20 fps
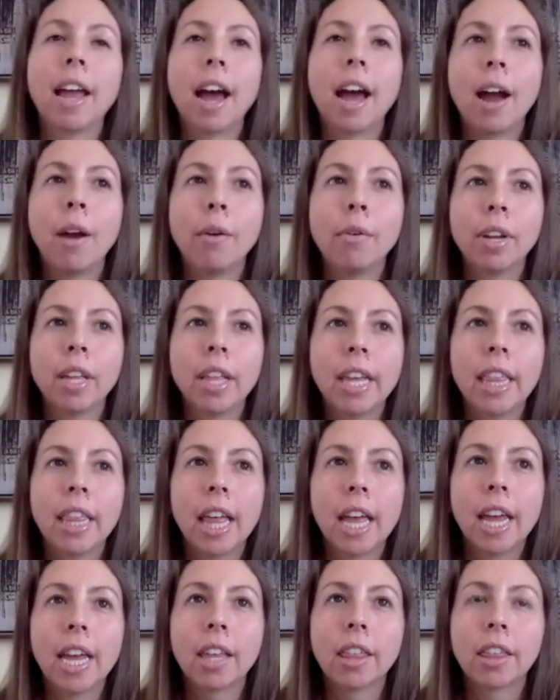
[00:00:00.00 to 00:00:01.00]
I really
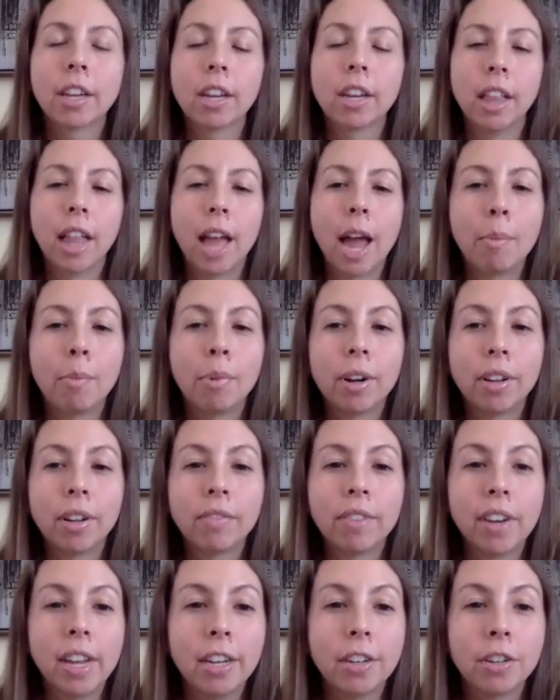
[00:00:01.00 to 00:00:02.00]
like the collaborative
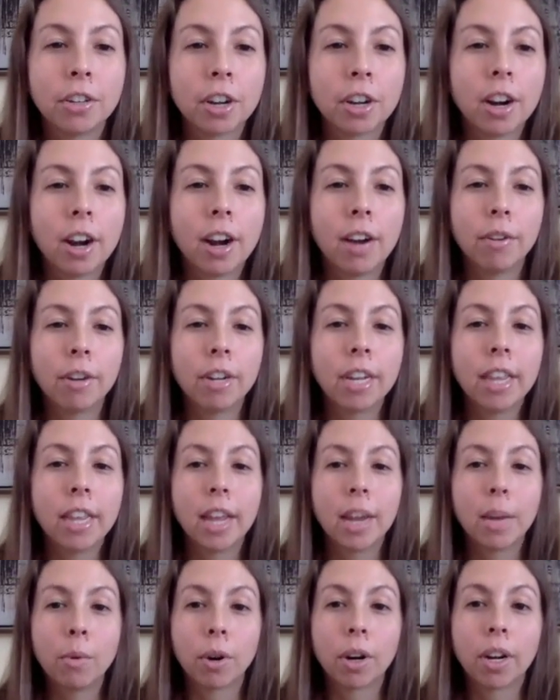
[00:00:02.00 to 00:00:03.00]
nature. I really
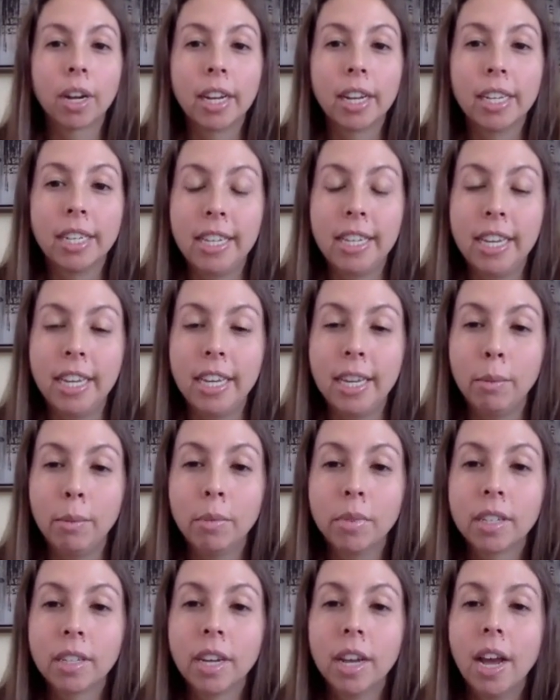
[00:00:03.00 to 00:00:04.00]
like working in
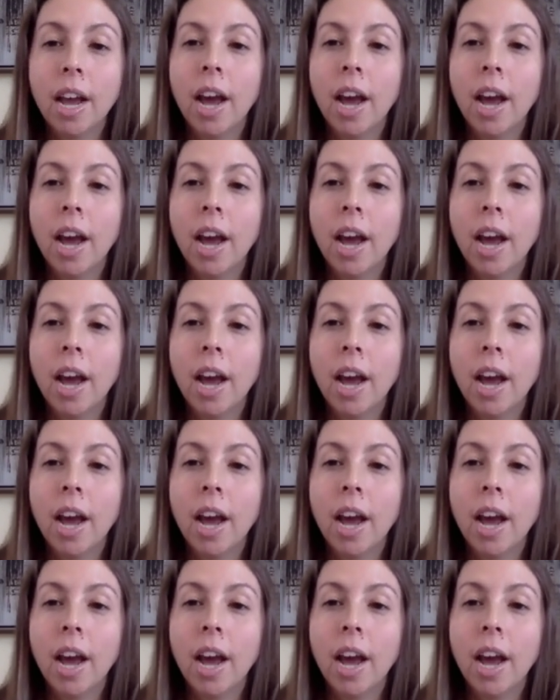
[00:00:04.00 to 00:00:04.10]
teams.